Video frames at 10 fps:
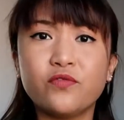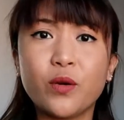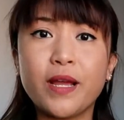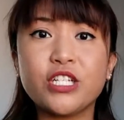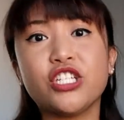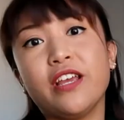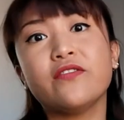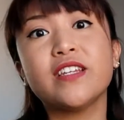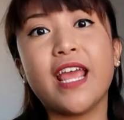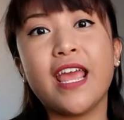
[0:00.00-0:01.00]
for my
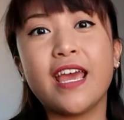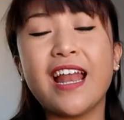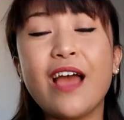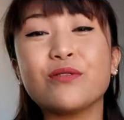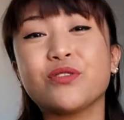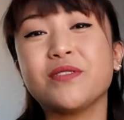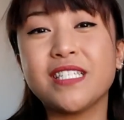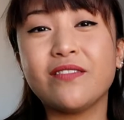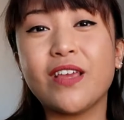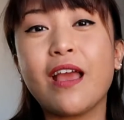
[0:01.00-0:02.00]
shift and I was
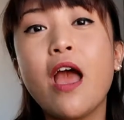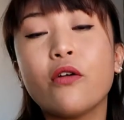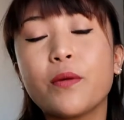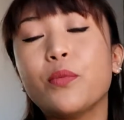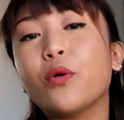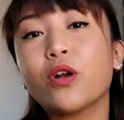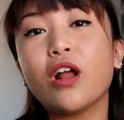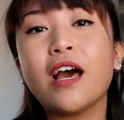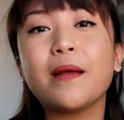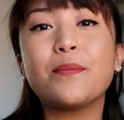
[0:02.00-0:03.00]
receiving
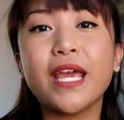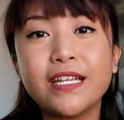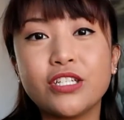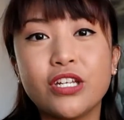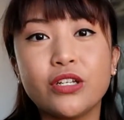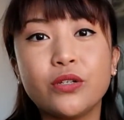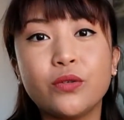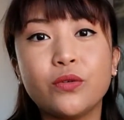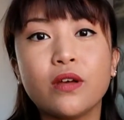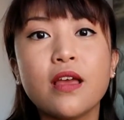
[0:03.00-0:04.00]
report on a patient
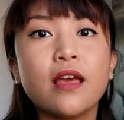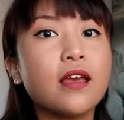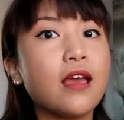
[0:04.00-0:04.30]
who